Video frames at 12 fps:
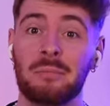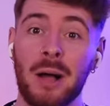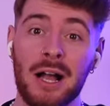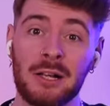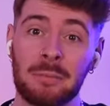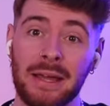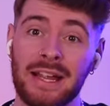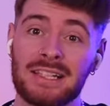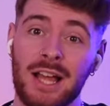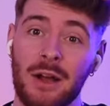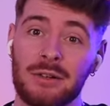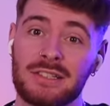Buckbeak
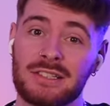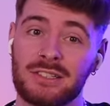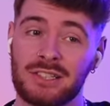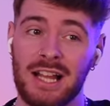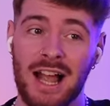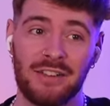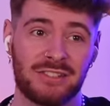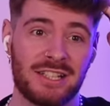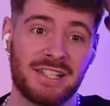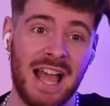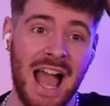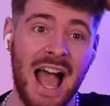doesn't have to
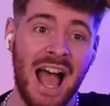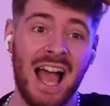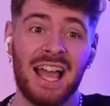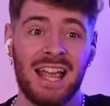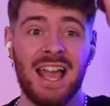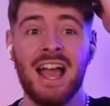die.